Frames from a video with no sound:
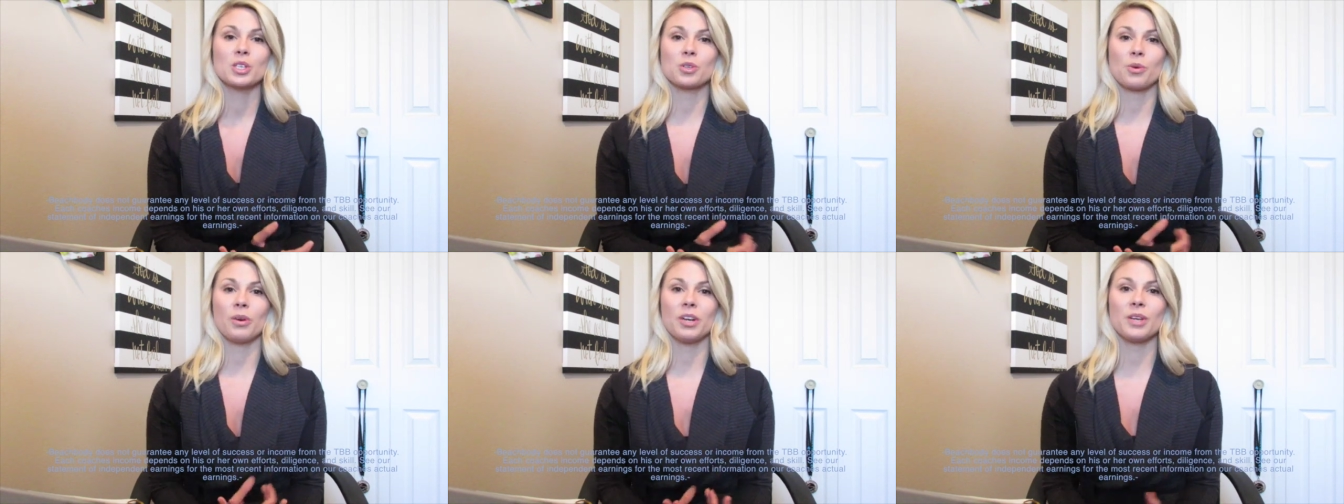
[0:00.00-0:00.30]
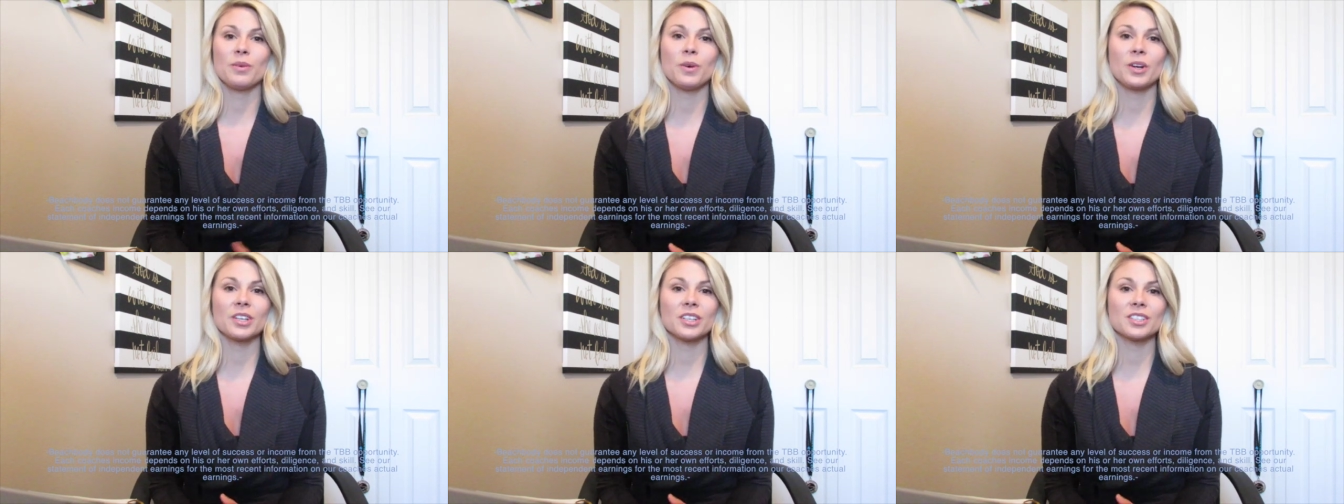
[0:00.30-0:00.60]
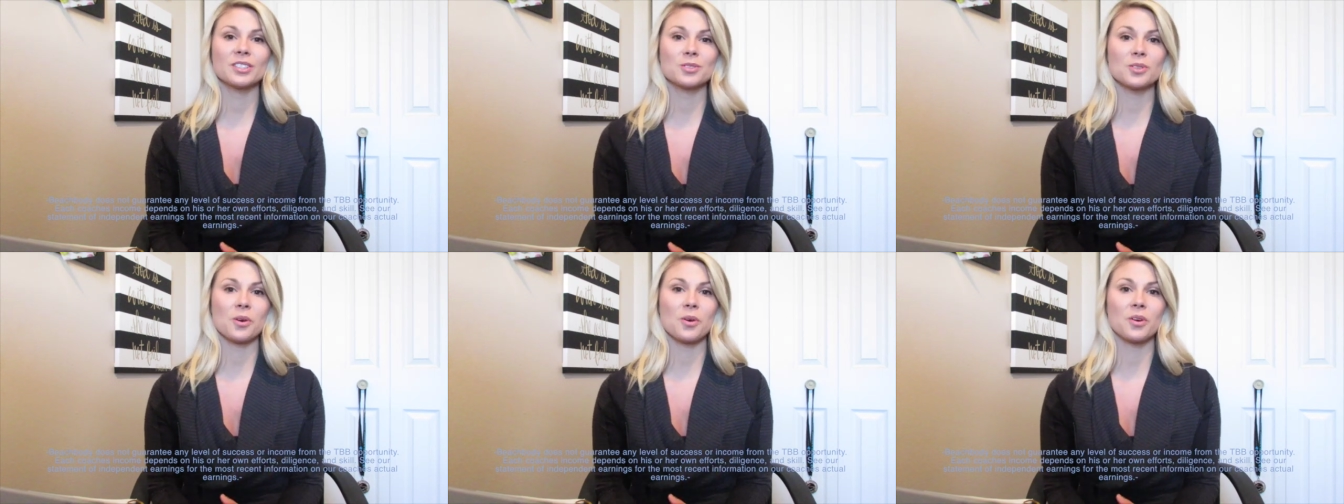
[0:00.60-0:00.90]
21
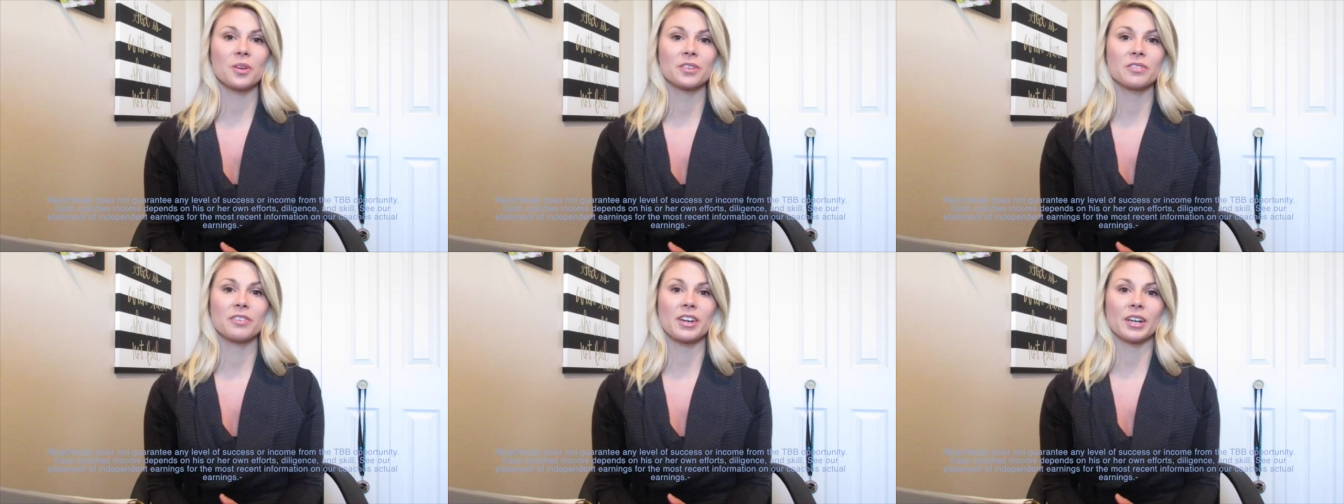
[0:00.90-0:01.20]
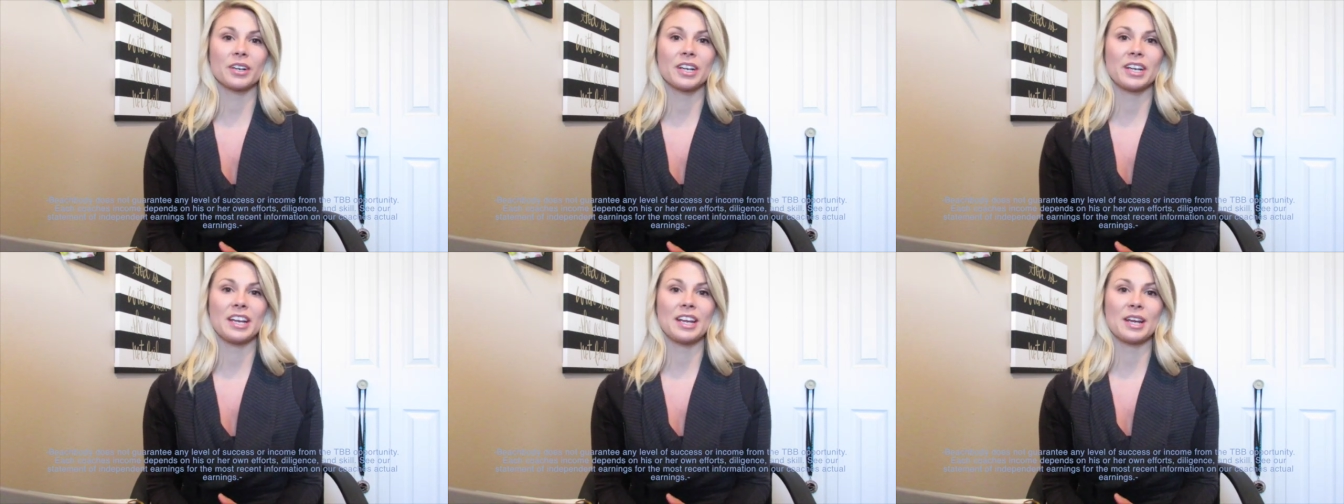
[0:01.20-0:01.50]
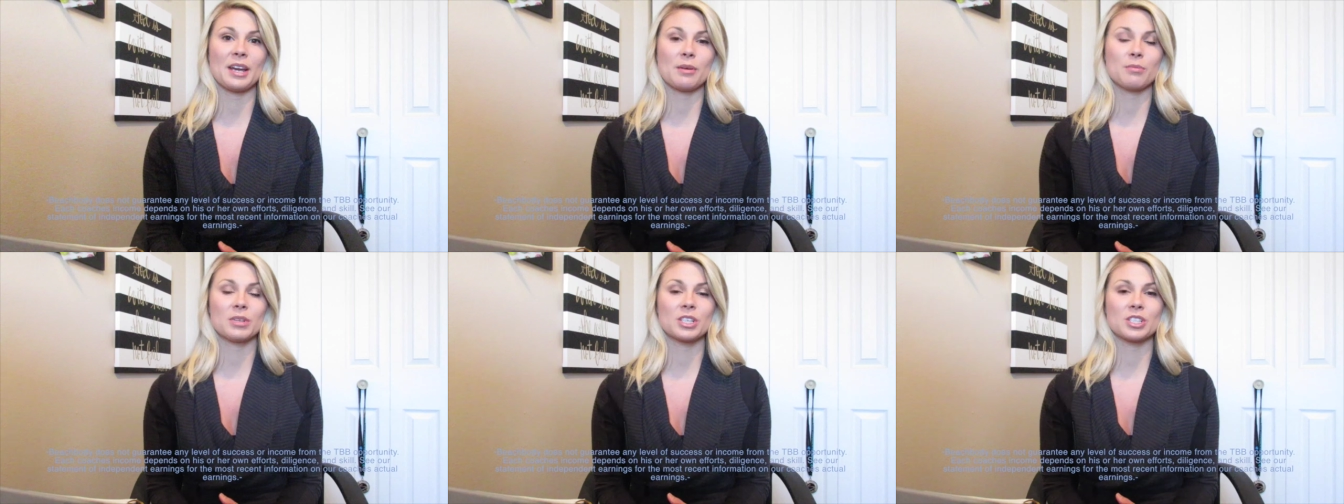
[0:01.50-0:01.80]
years old,
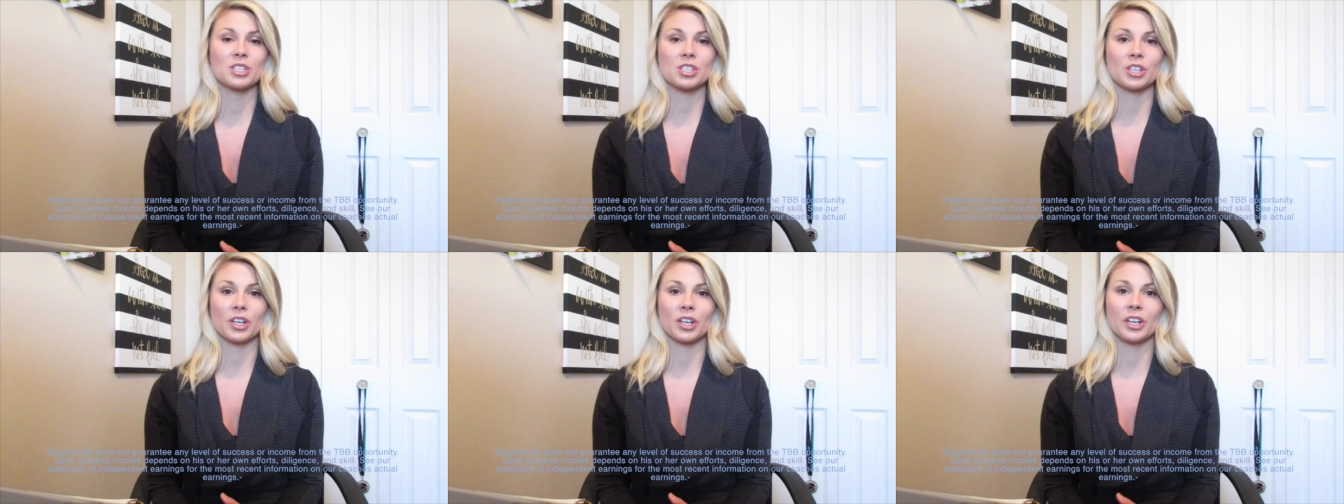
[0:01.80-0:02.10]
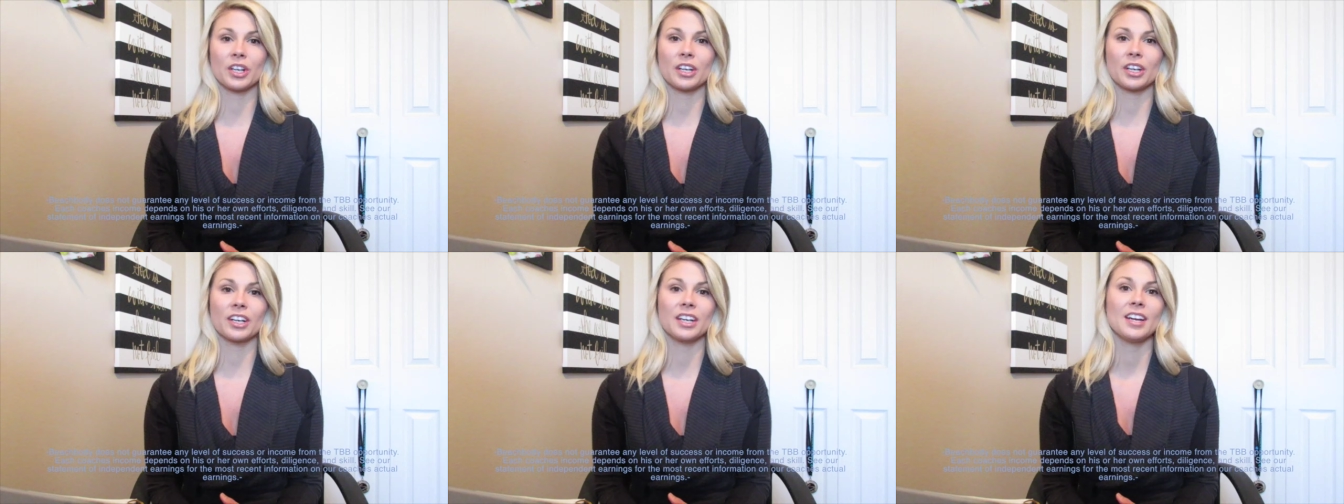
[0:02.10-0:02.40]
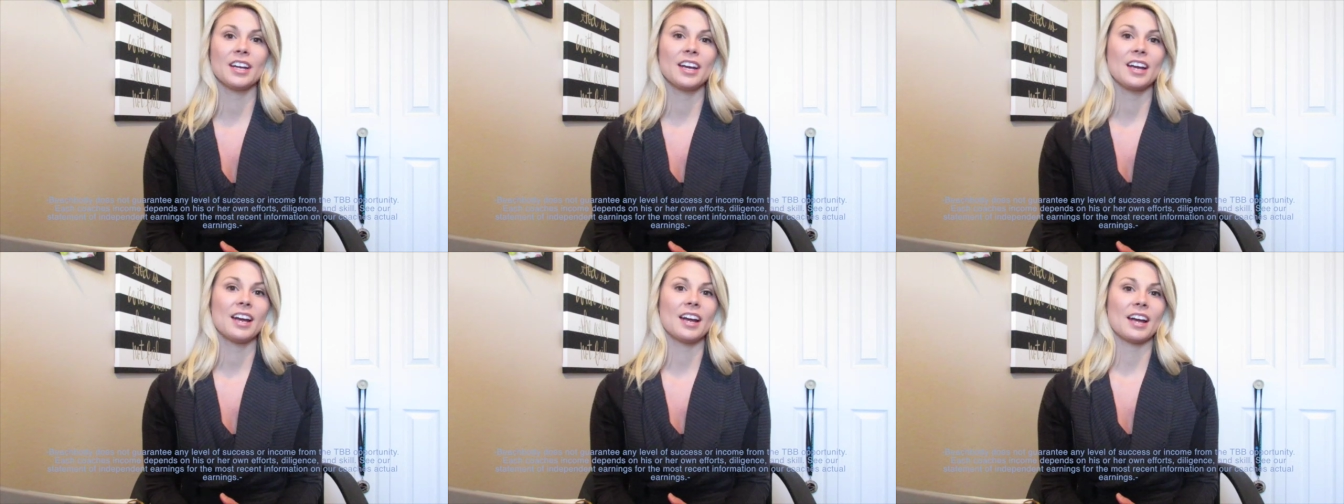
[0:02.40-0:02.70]
very immature,